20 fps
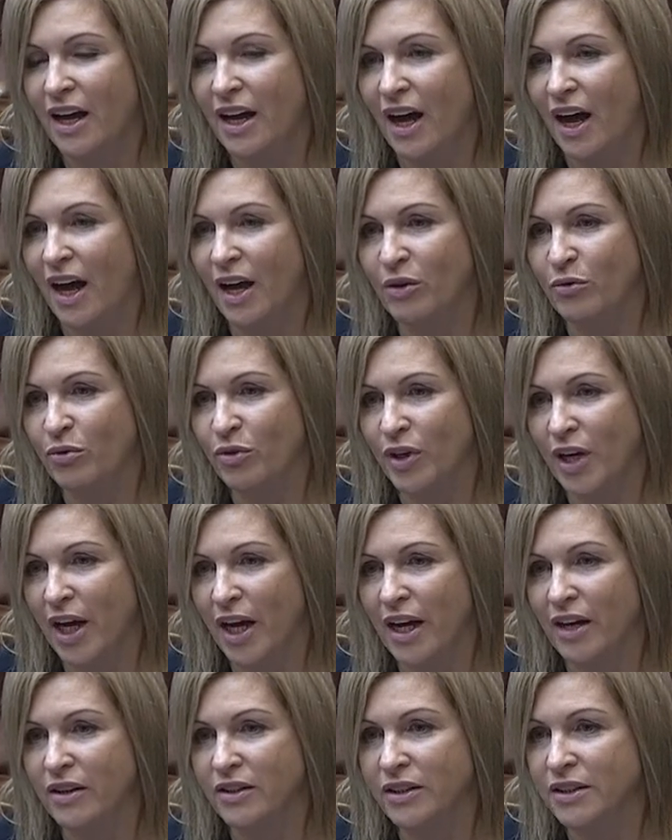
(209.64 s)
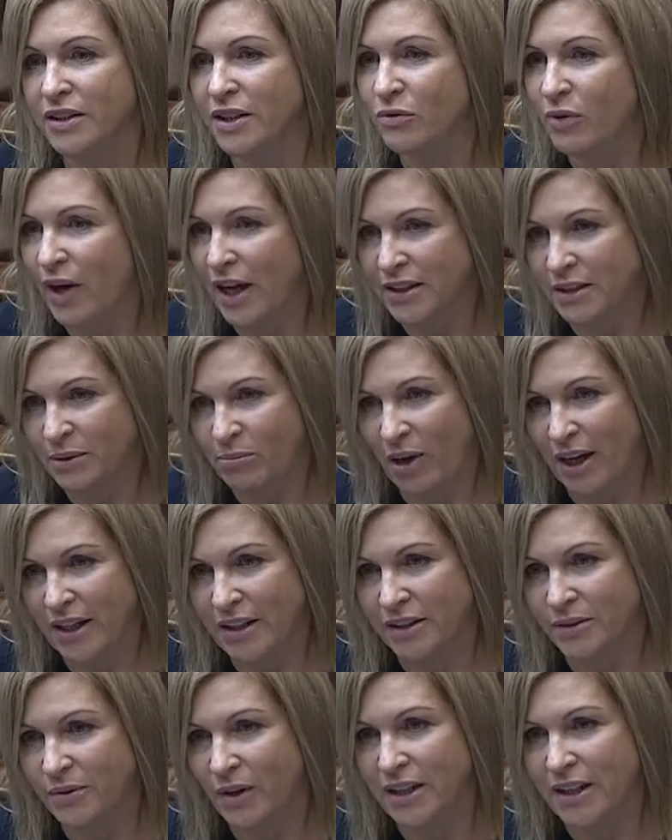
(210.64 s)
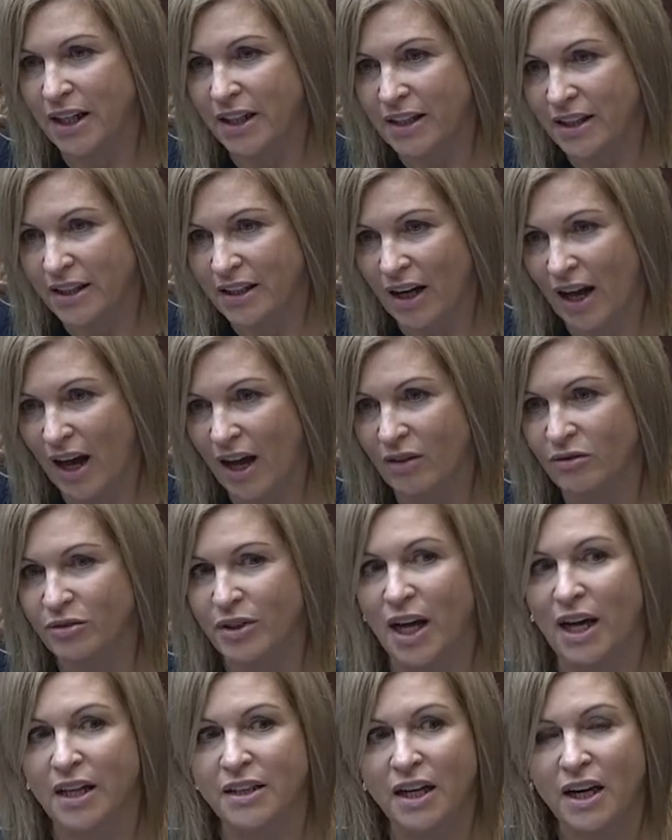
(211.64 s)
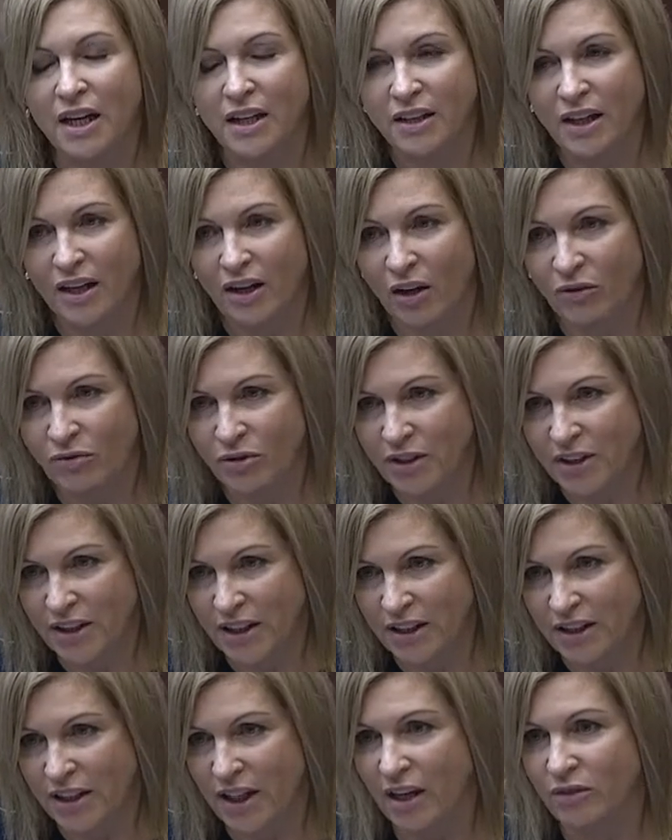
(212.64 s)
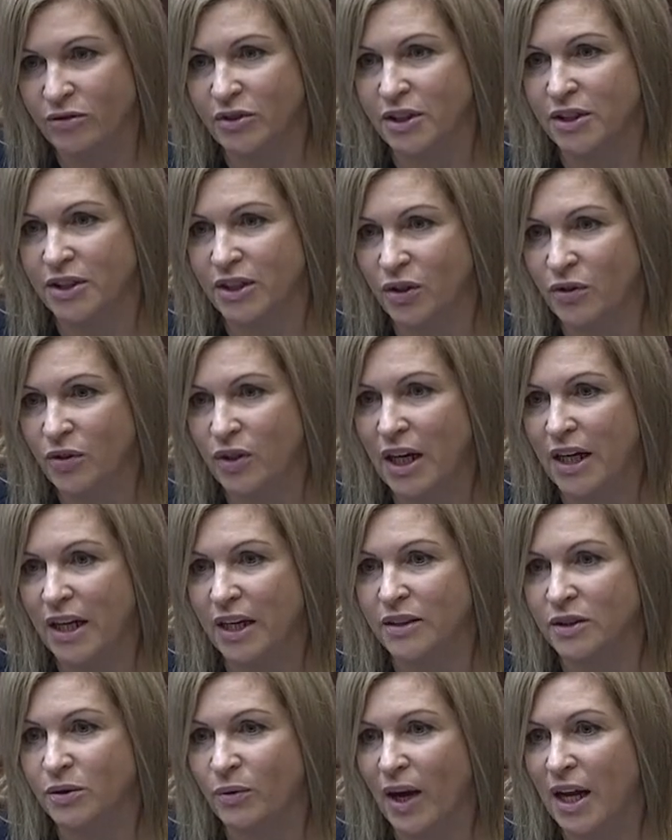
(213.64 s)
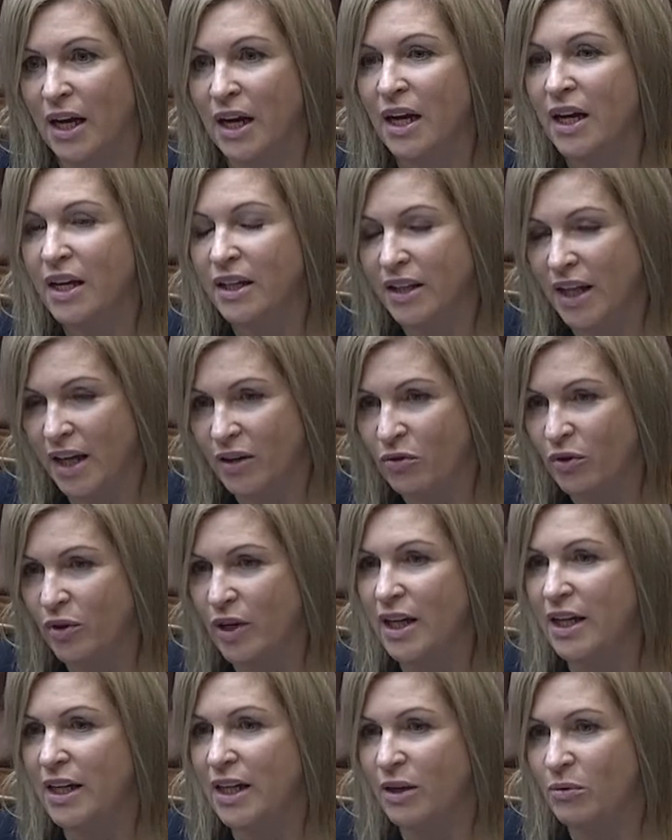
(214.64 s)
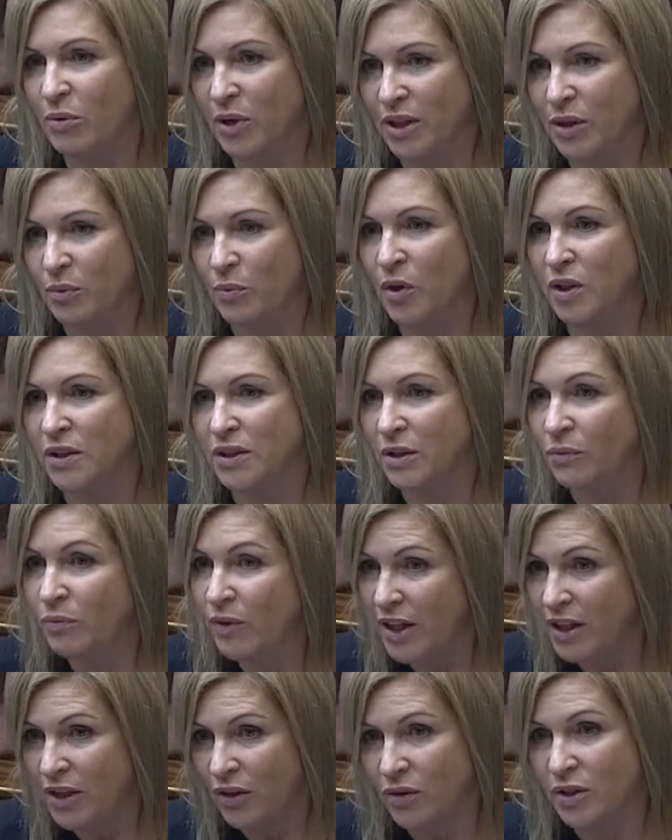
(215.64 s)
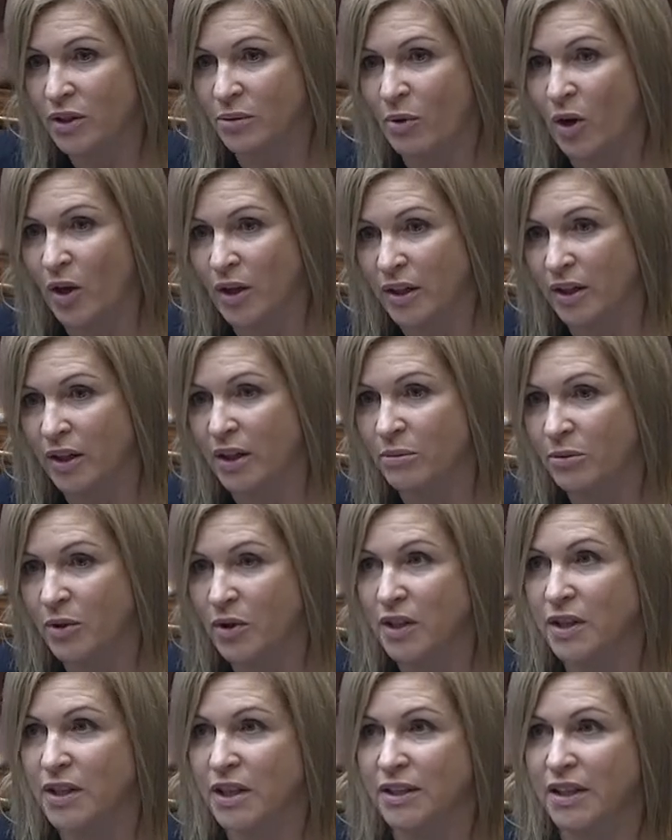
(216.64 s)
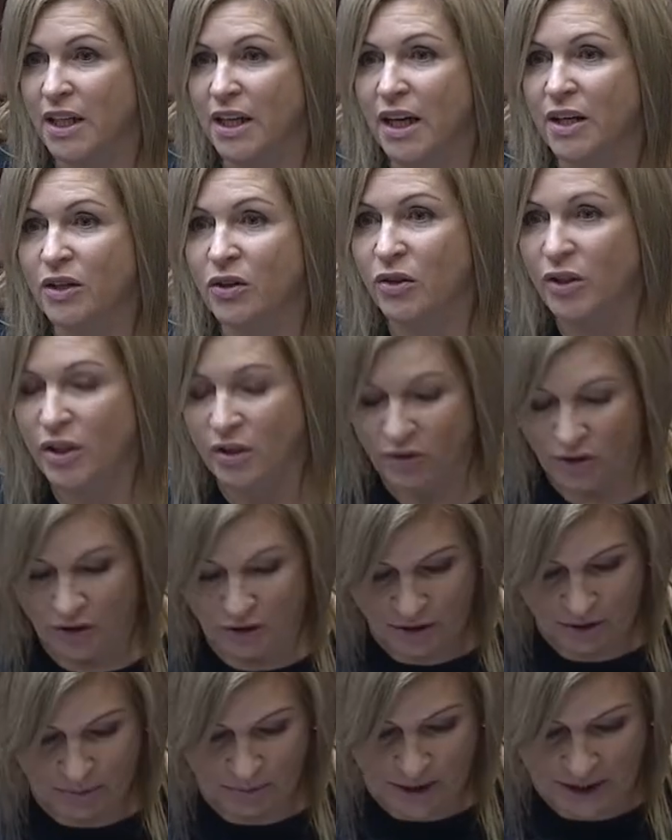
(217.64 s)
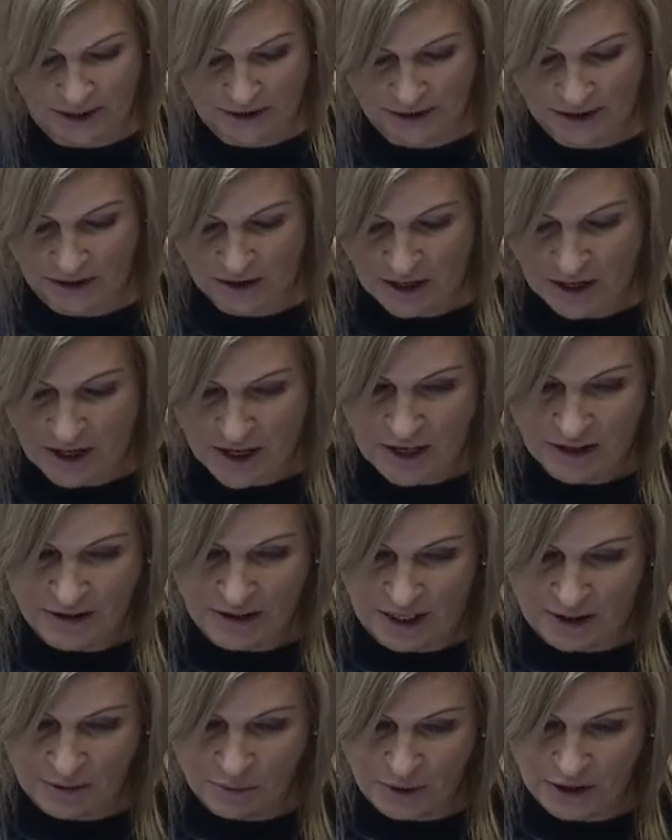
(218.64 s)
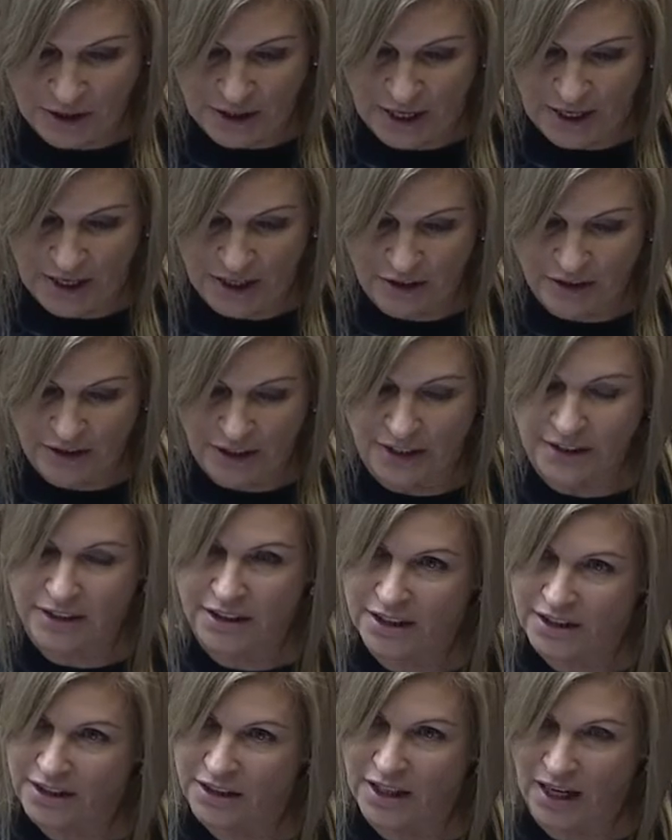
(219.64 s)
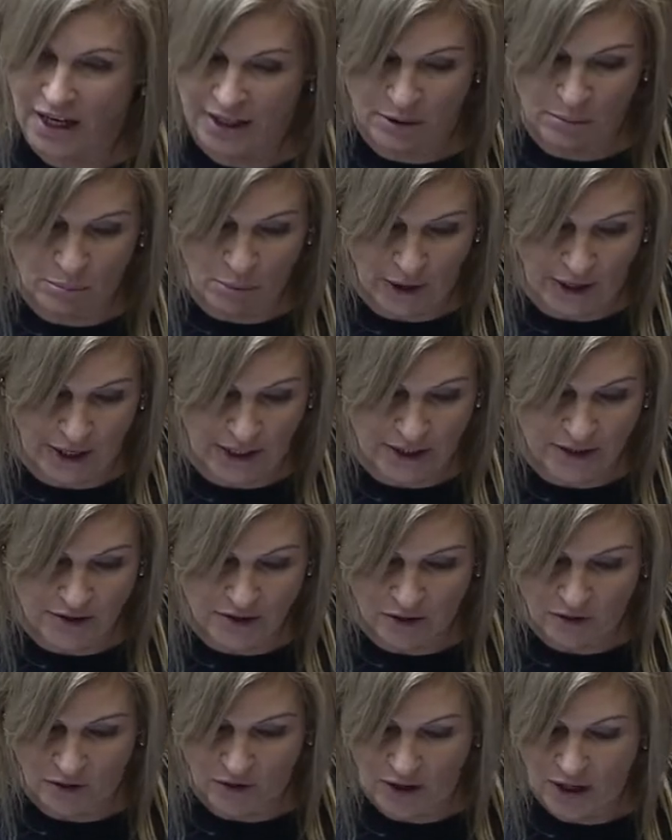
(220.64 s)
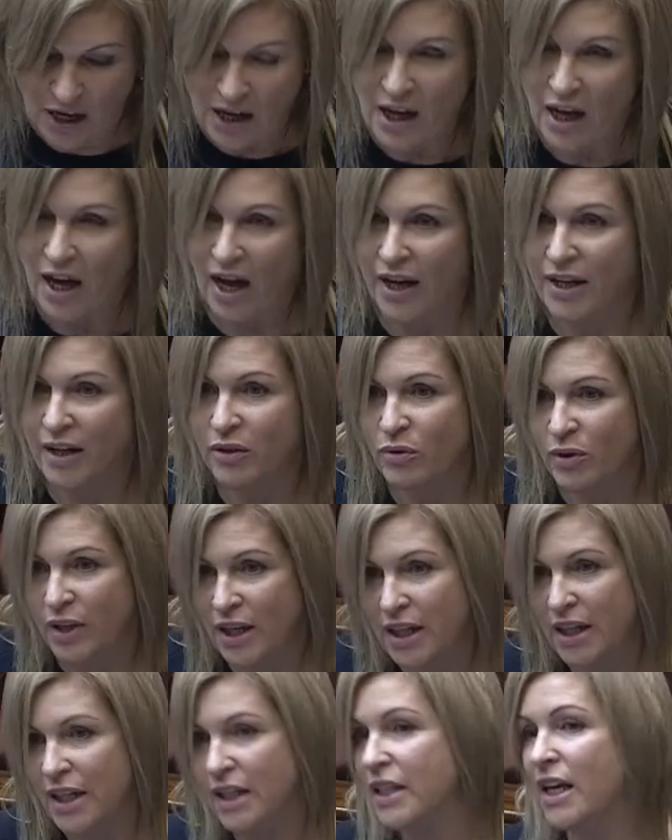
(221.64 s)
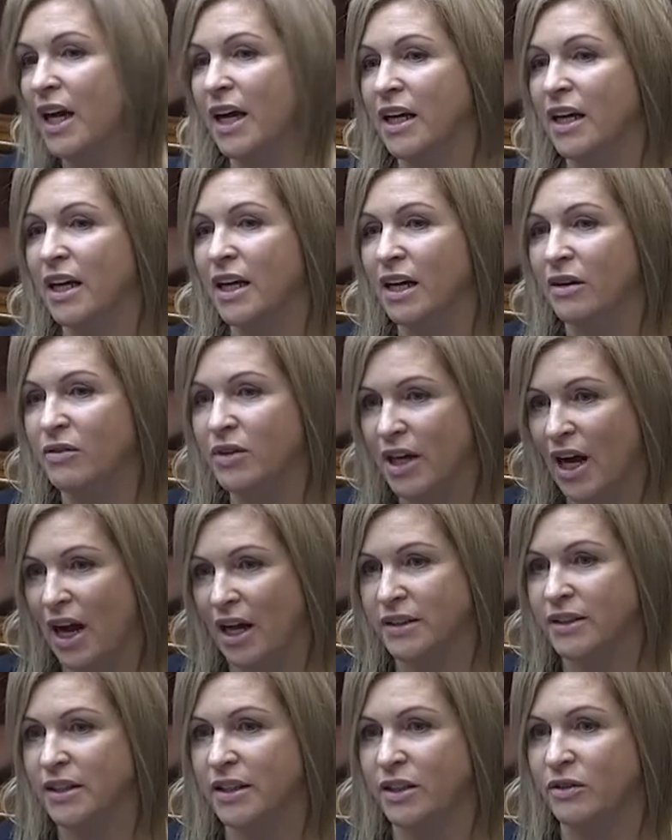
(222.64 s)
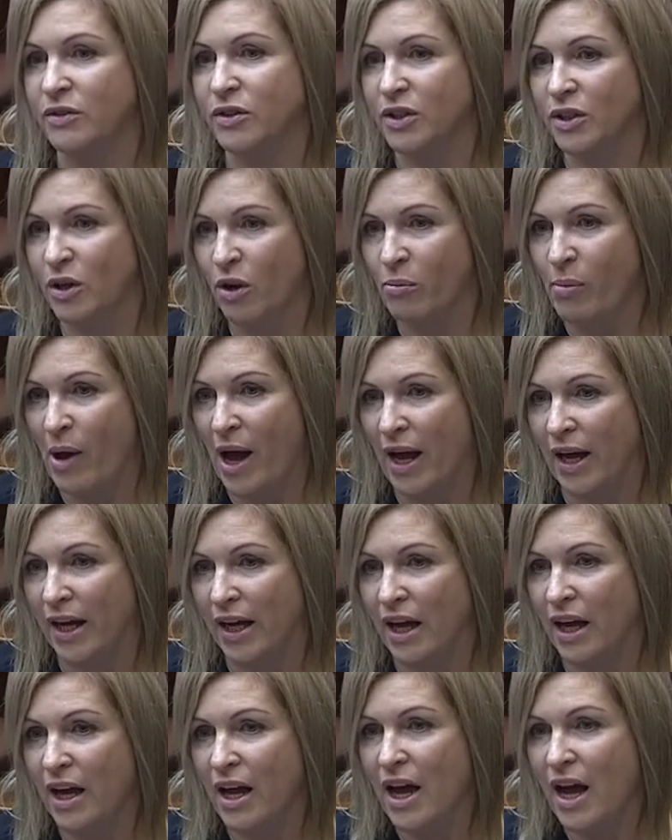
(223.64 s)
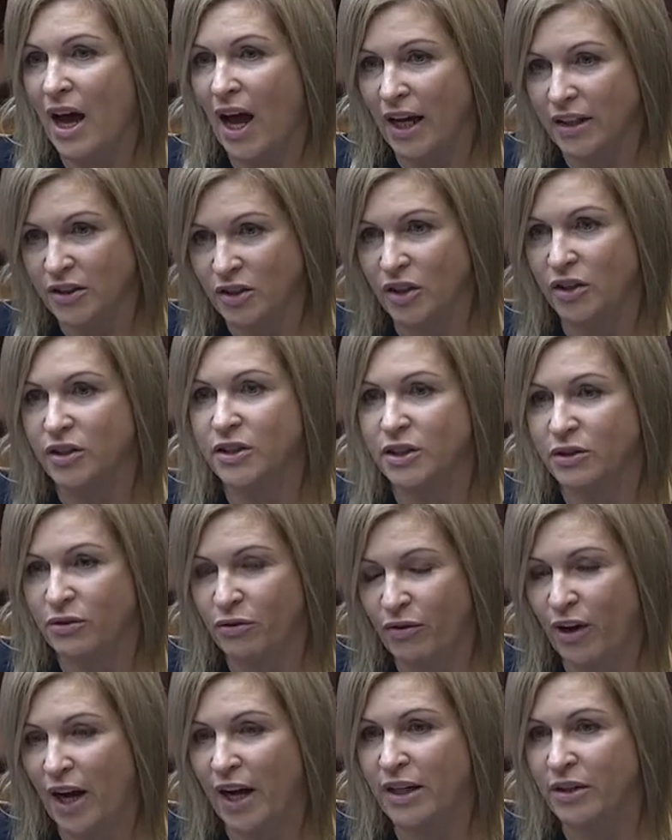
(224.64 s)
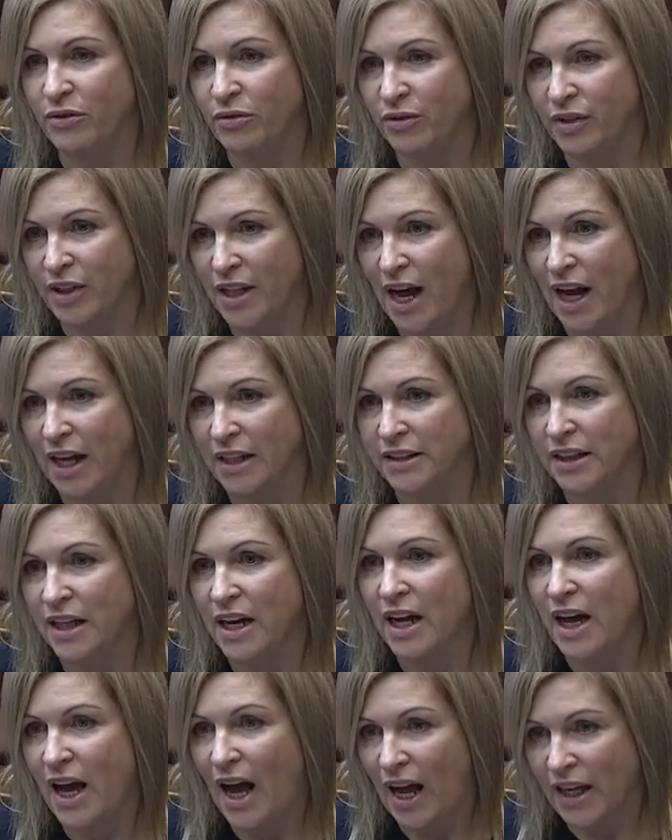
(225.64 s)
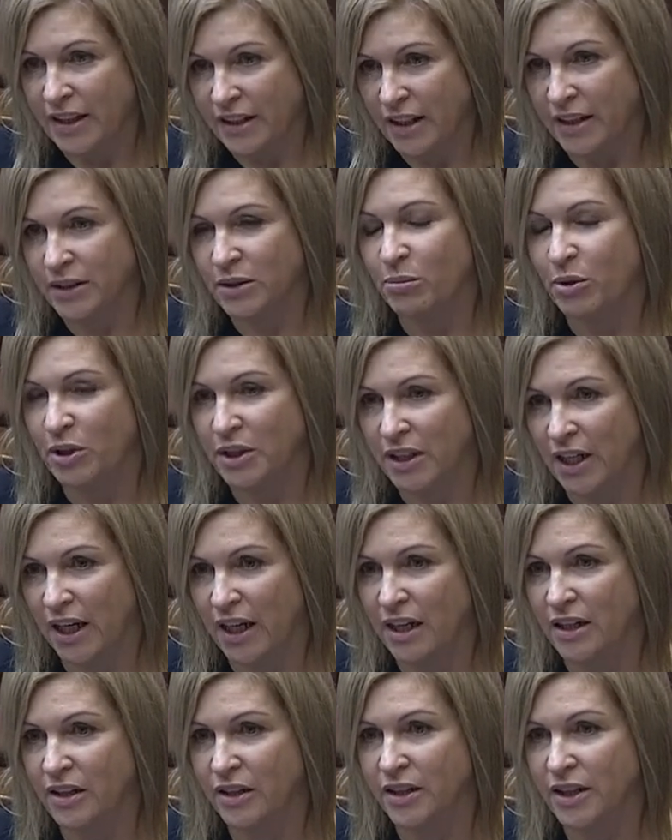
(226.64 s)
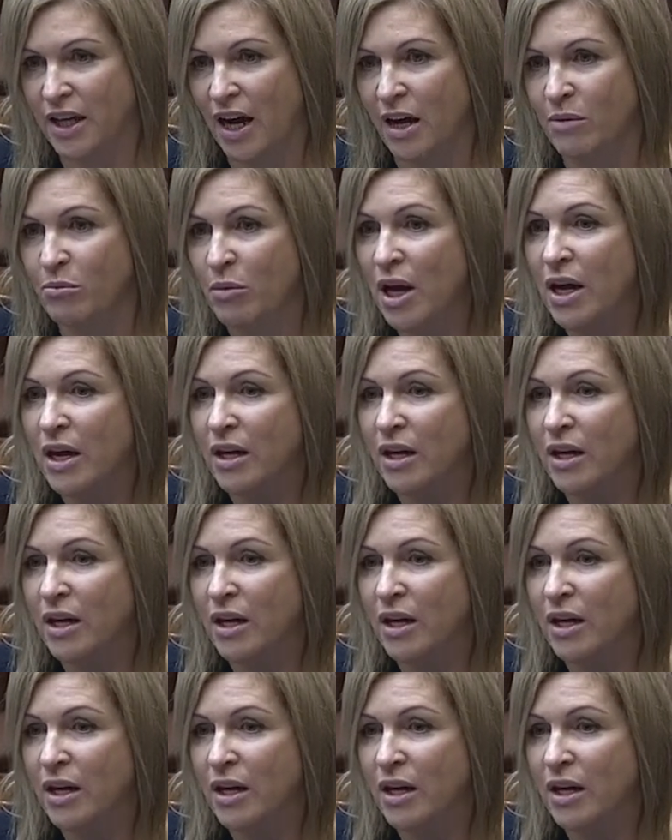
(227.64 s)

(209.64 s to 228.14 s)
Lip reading: And for carers, the respite as well. They didn't have that. They often didn't have the schooling as well. They really were the ones, and we know them all in our communities, and I know you know them, Minister, that were there, that didn't get a break at all. And I really think, and I would ask you to go back and just fight for that at this particular time.